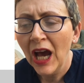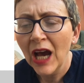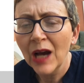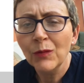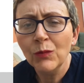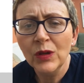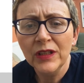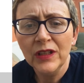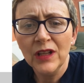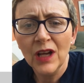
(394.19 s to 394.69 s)

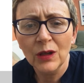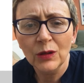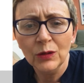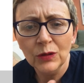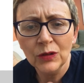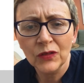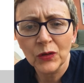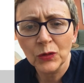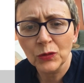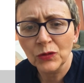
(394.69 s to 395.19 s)
And we
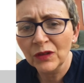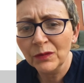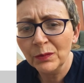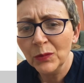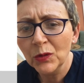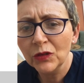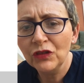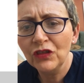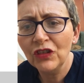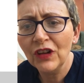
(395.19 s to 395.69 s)
know sort of
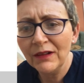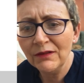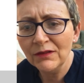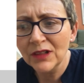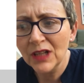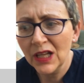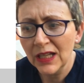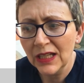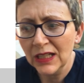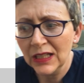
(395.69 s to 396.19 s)
more
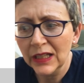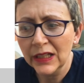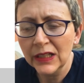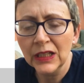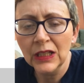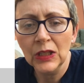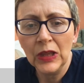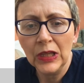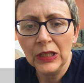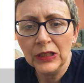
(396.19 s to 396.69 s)
generally
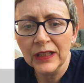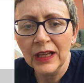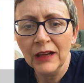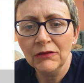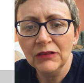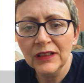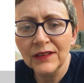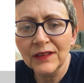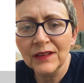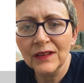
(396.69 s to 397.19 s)
that
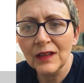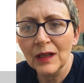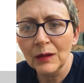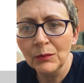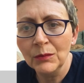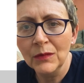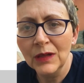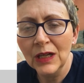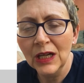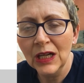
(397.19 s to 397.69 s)
there is
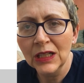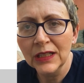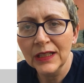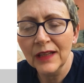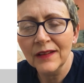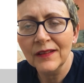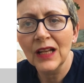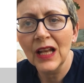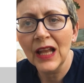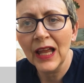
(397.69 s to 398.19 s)
some,
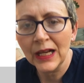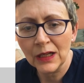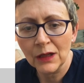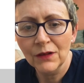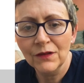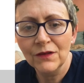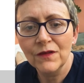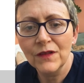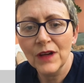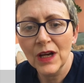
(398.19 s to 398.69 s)
there's a lack
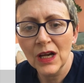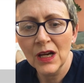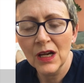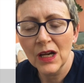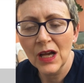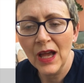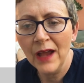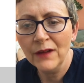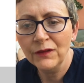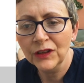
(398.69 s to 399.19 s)
of
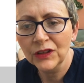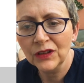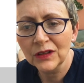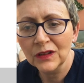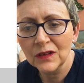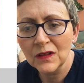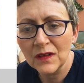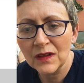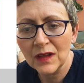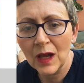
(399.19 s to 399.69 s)

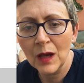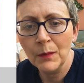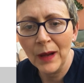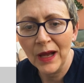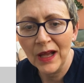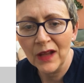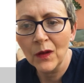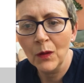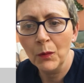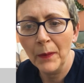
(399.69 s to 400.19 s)
evidence
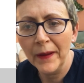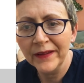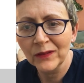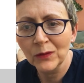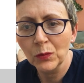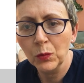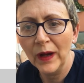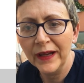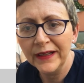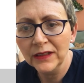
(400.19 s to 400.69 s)
about the
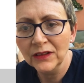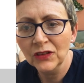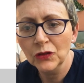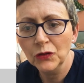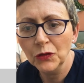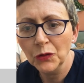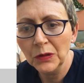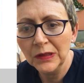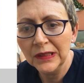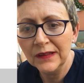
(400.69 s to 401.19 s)
best way to
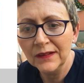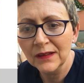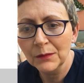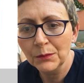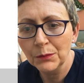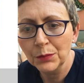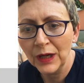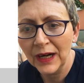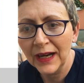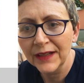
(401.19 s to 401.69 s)
do this
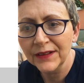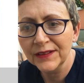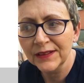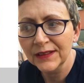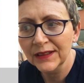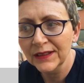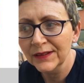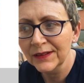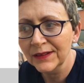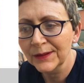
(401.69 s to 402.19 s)
in
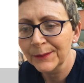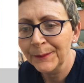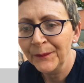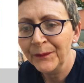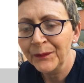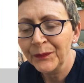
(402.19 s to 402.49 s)
practice.